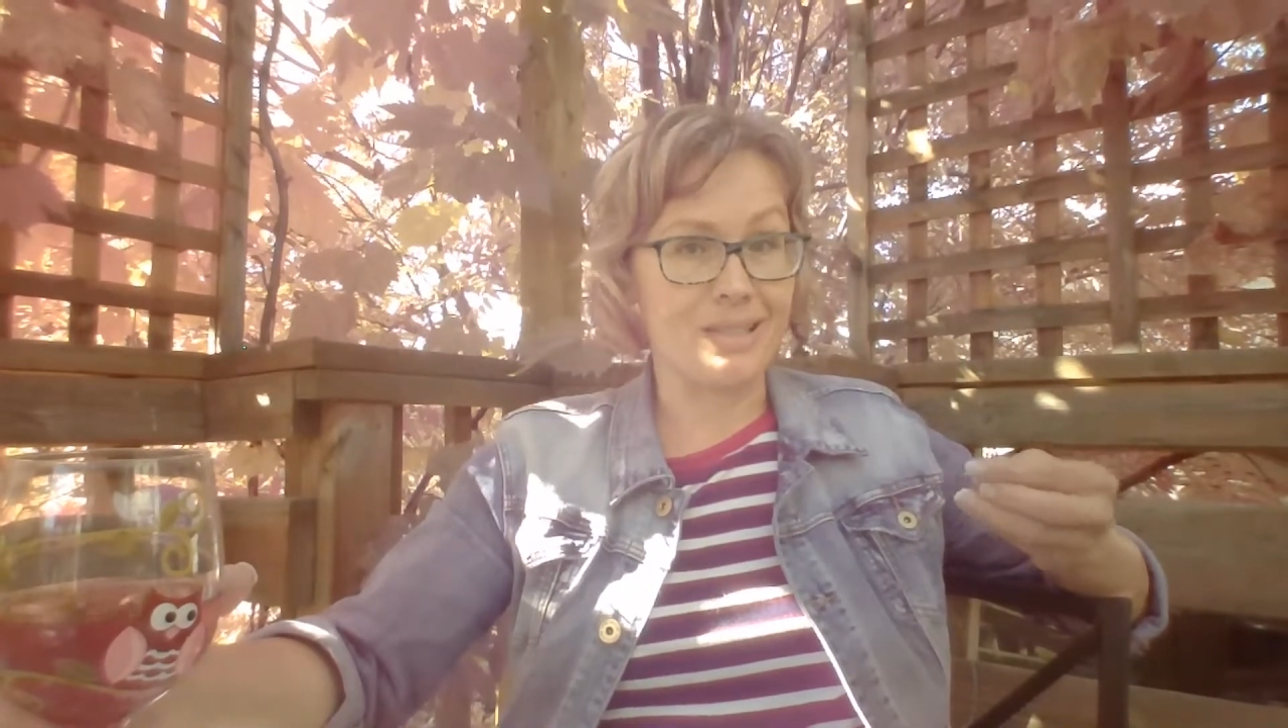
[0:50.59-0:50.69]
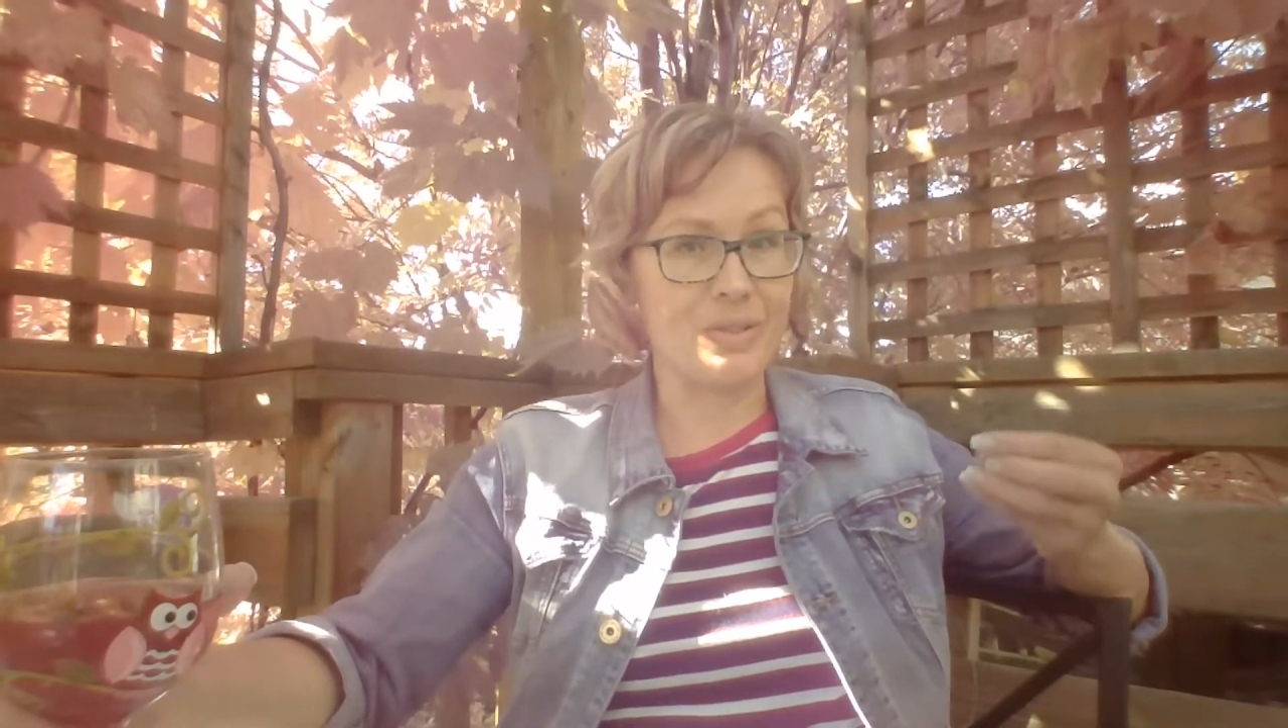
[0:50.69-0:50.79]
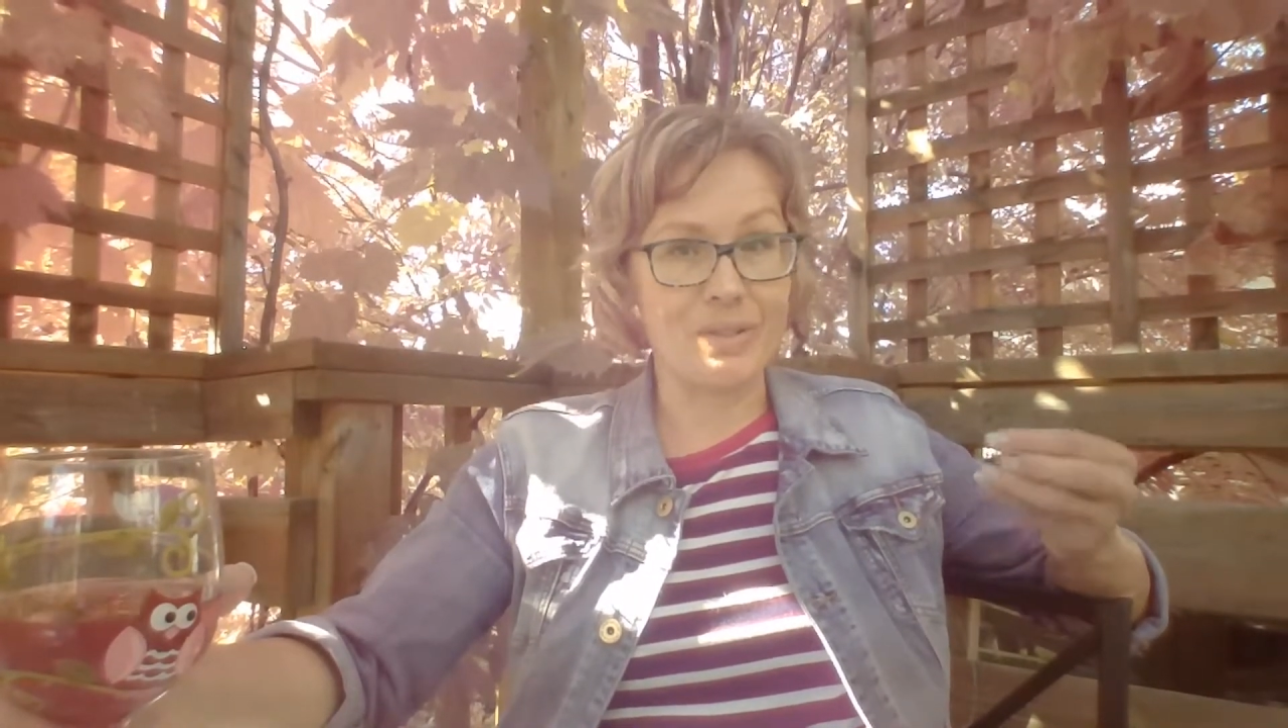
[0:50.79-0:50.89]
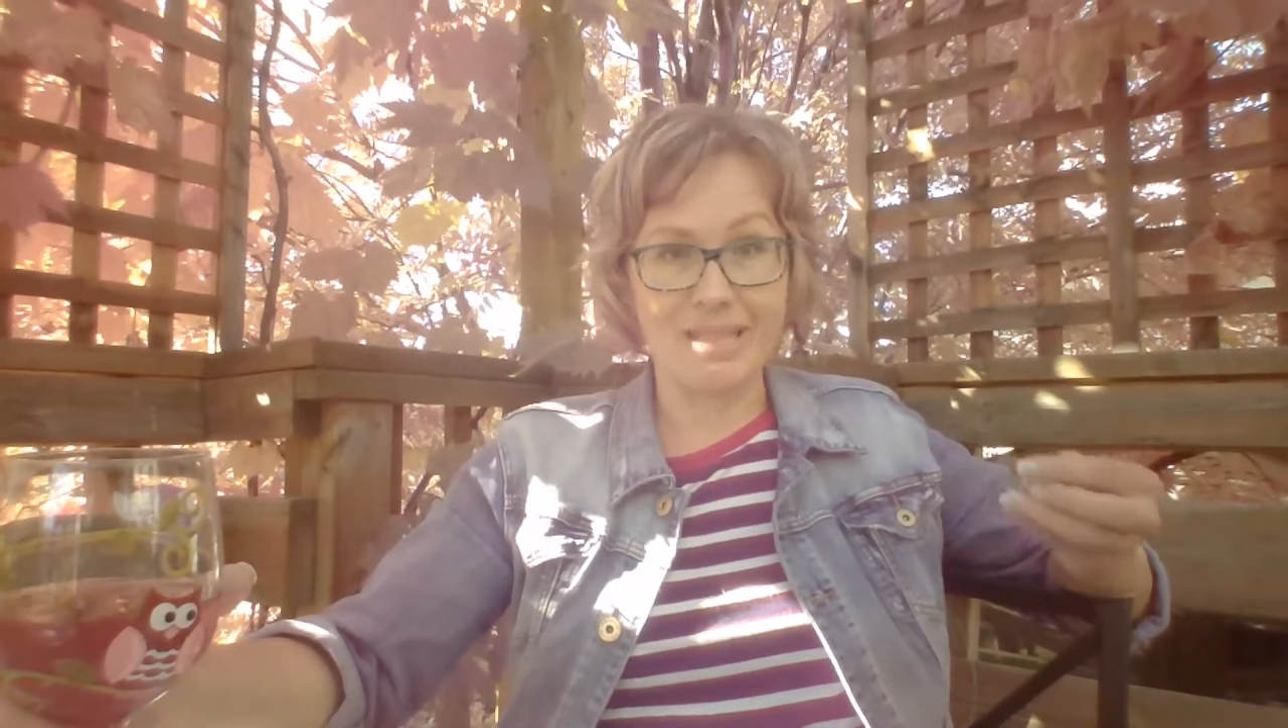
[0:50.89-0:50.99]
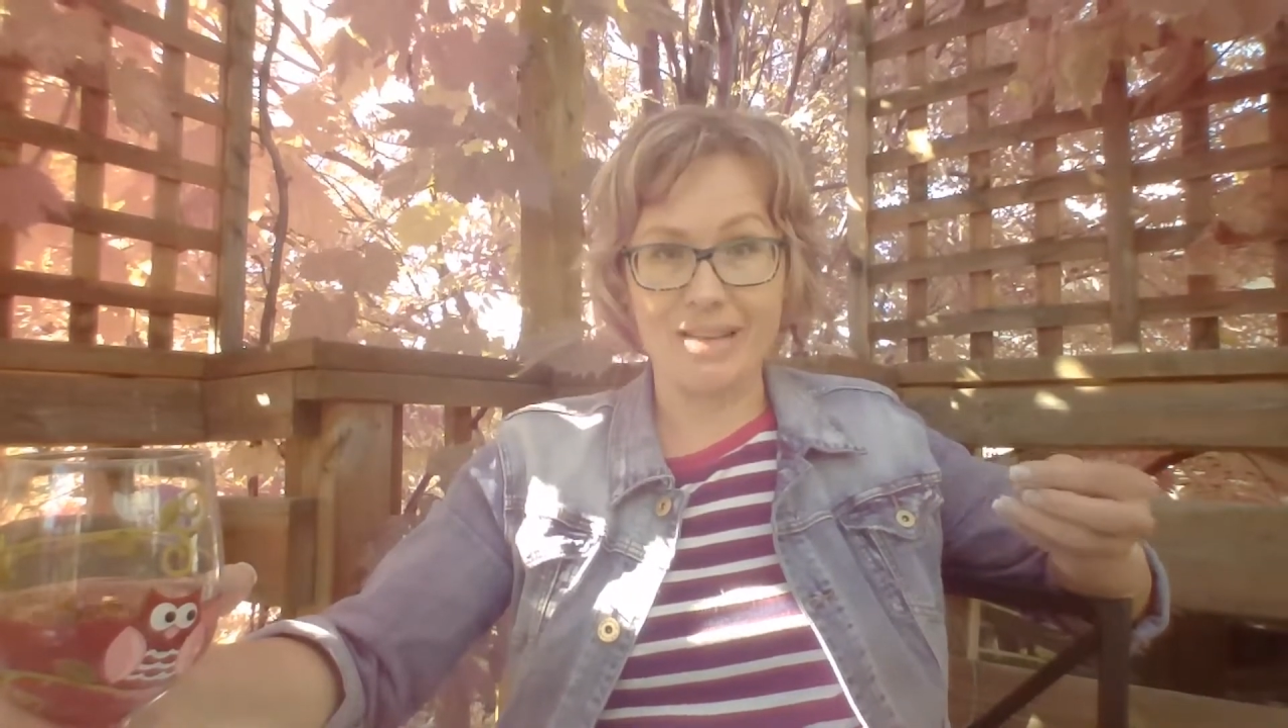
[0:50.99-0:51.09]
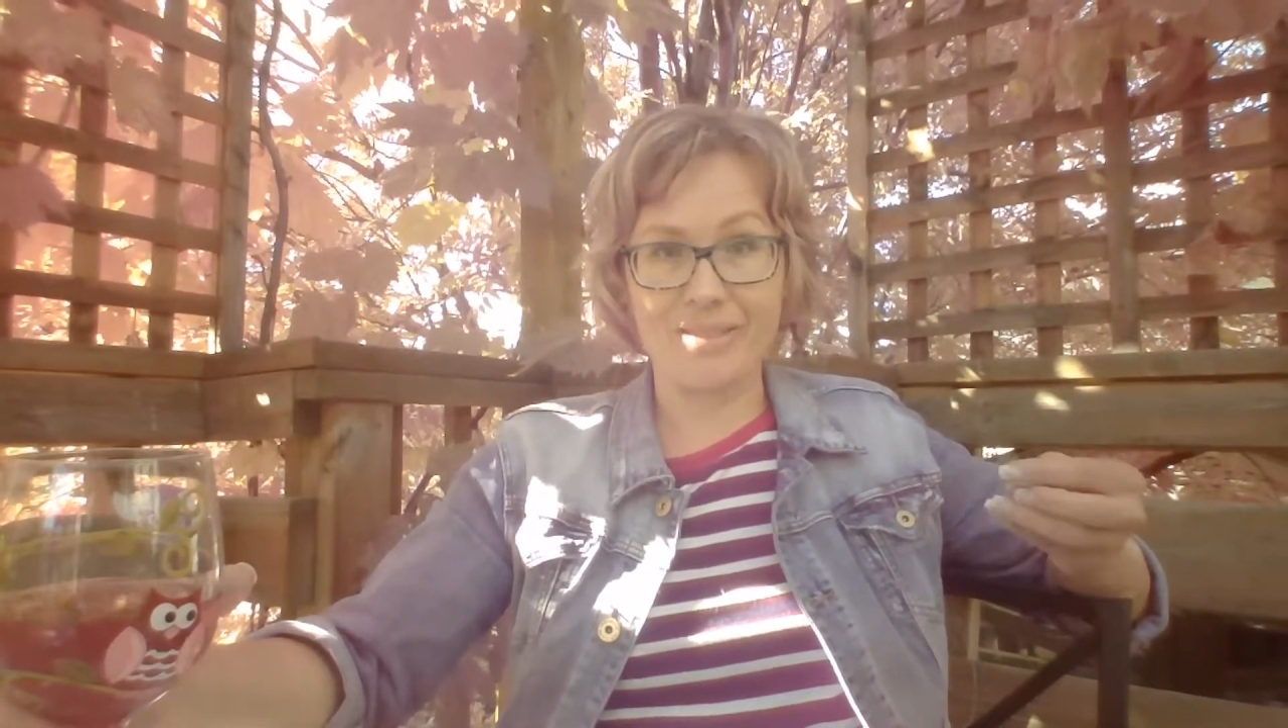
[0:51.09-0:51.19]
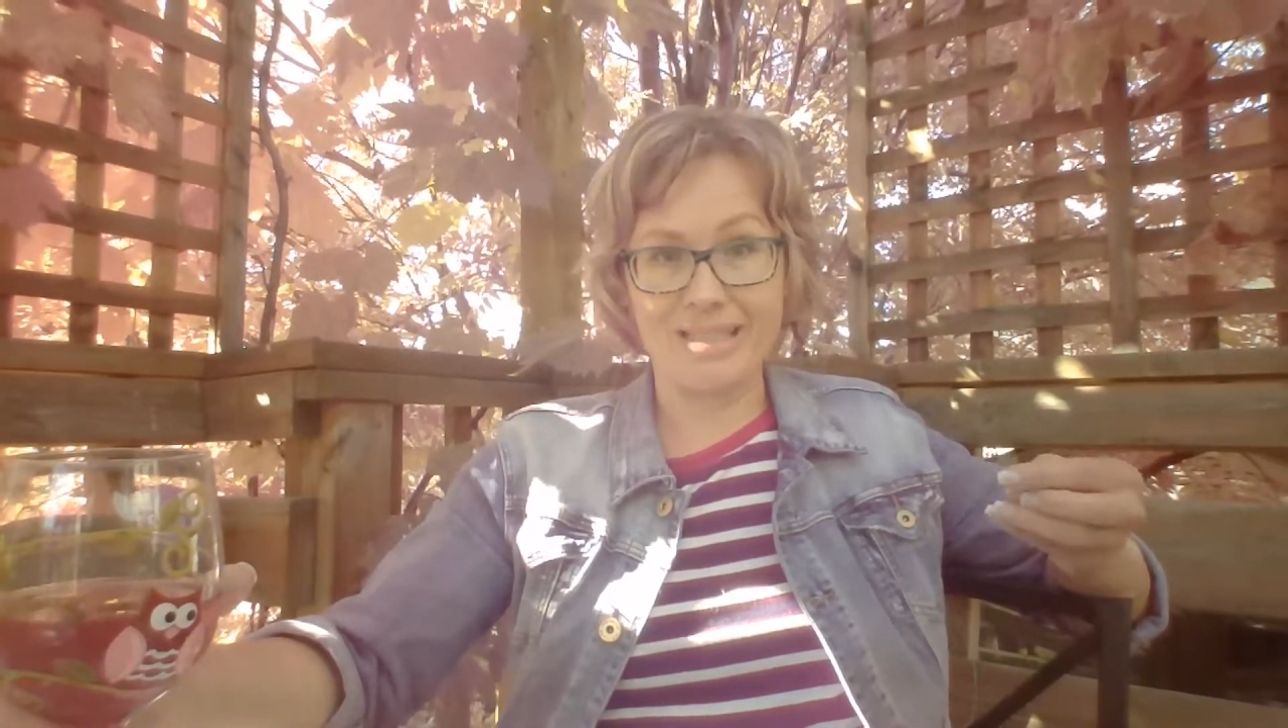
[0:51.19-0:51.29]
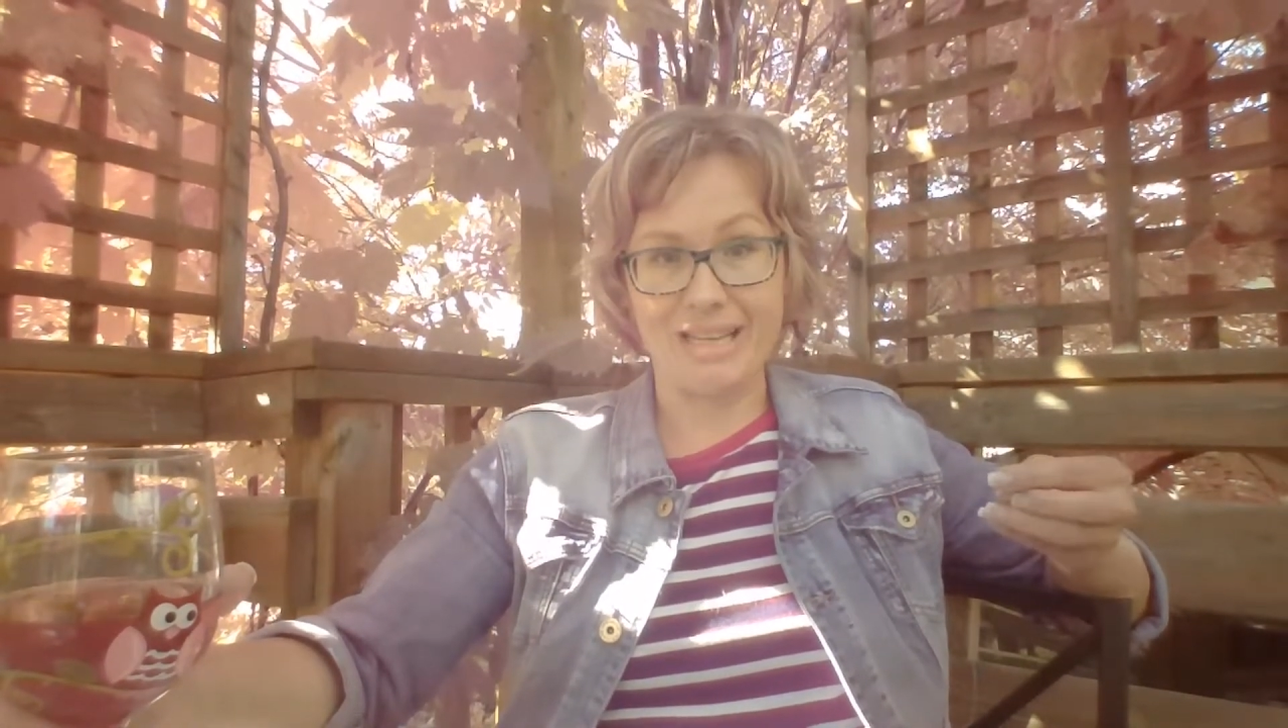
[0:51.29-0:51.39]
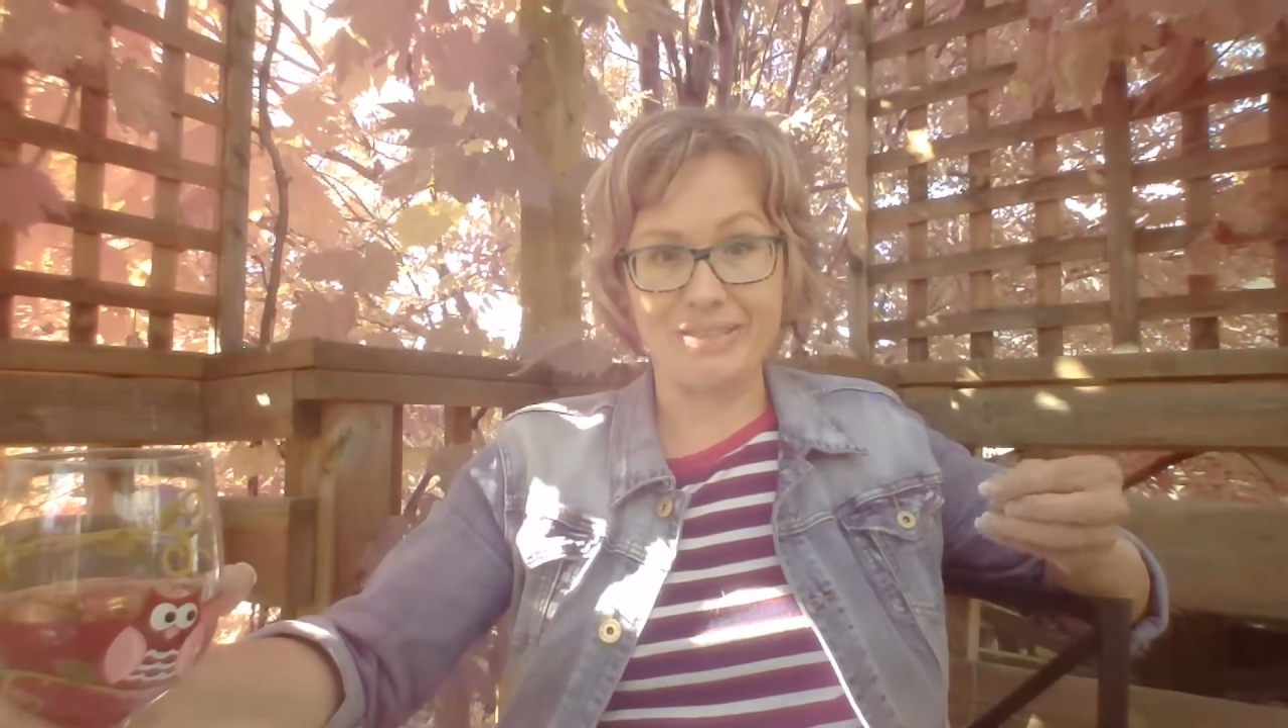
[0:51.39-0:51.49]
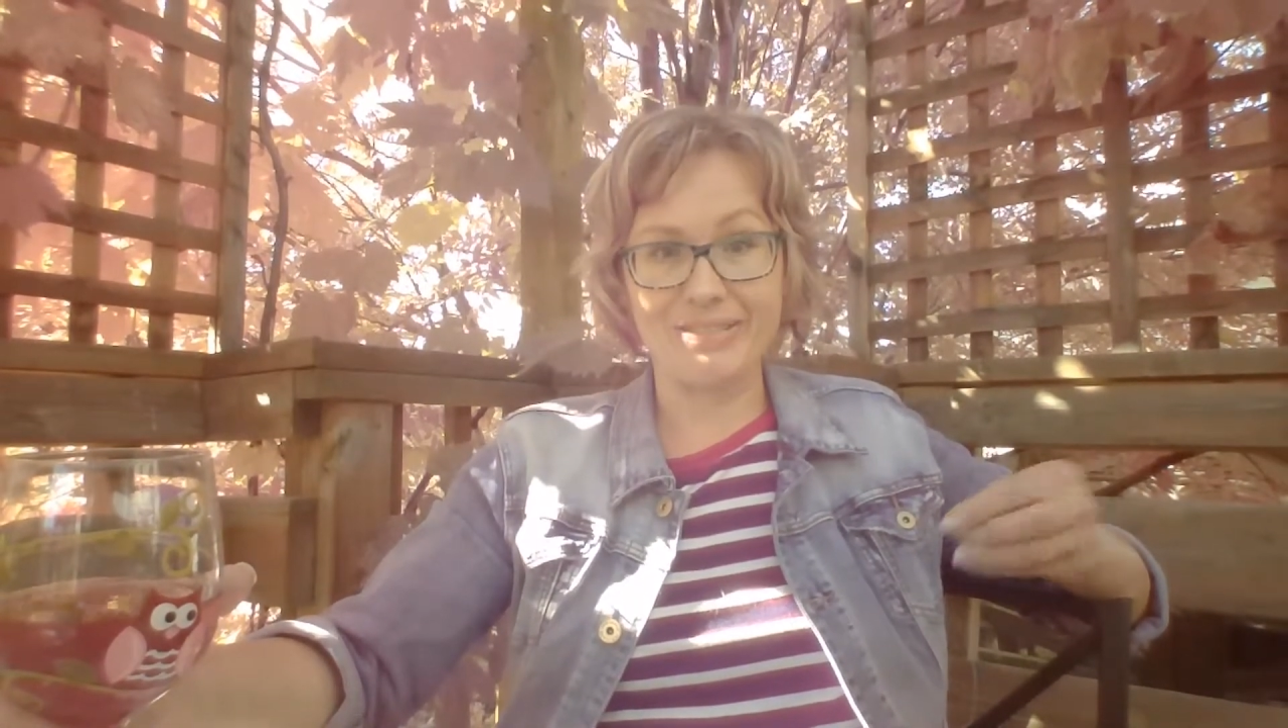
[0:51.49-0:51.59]
do the tough
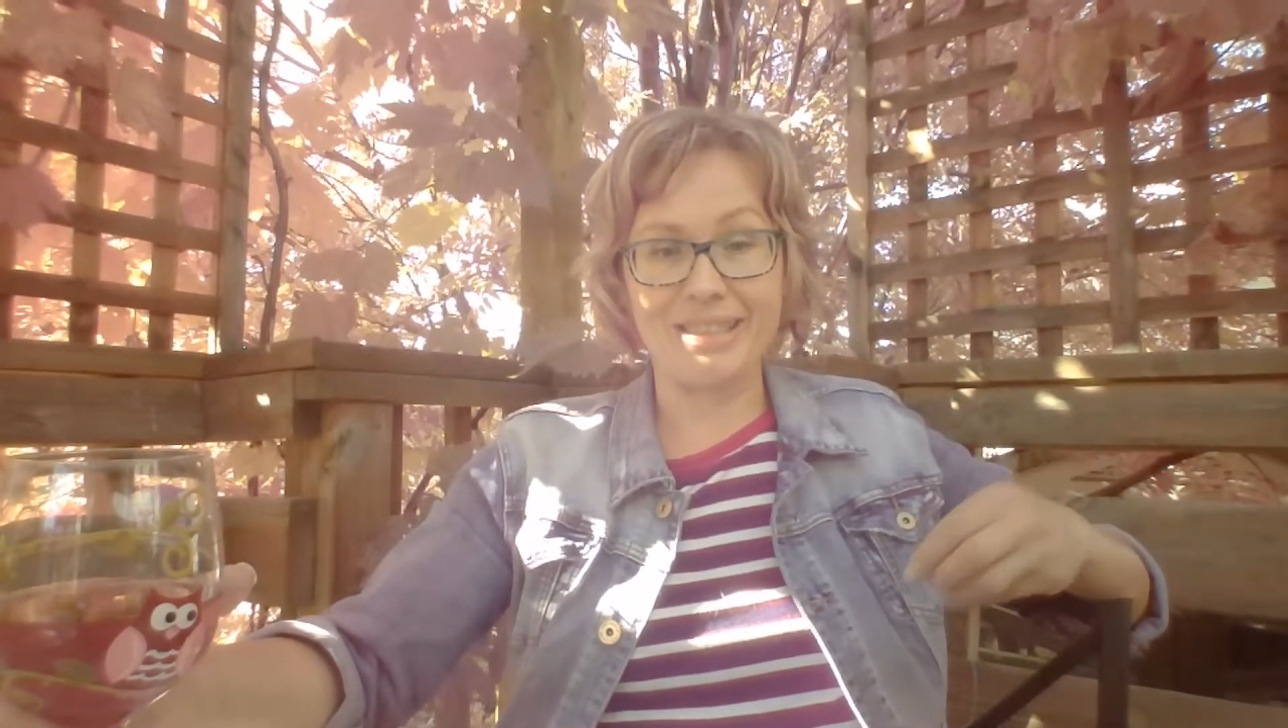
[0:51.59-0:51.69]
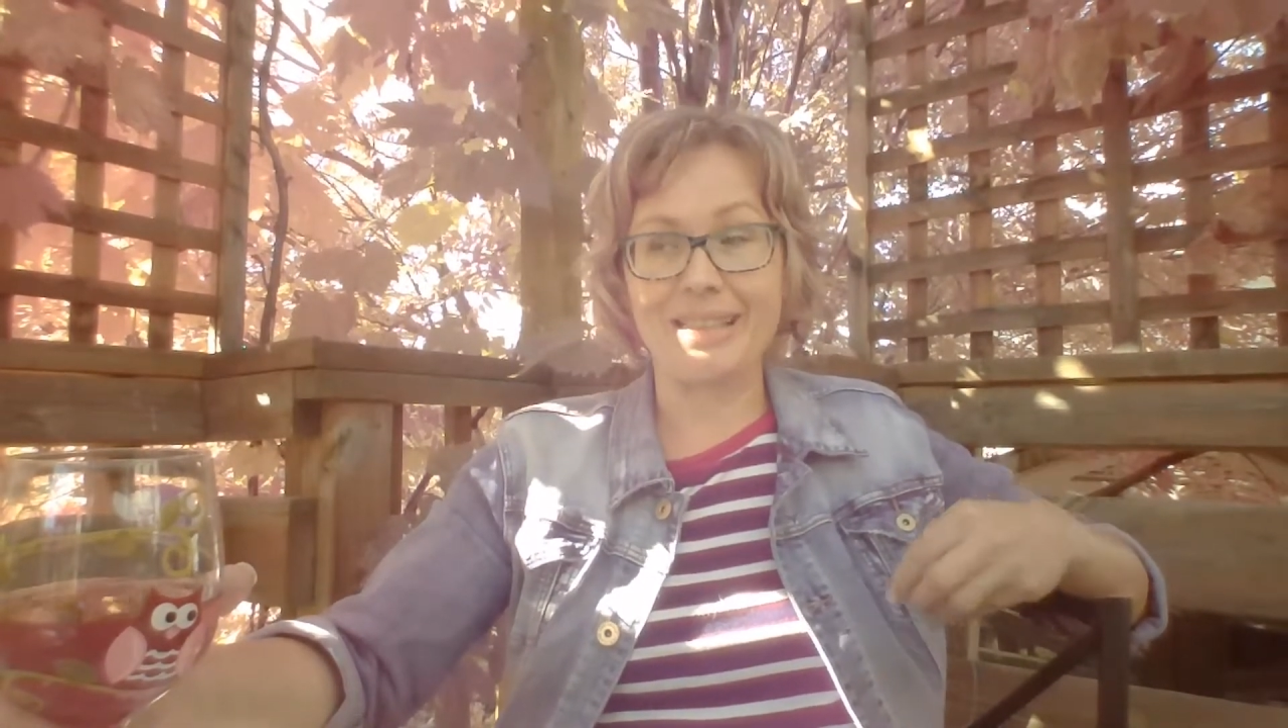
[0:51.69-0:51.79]
stuff.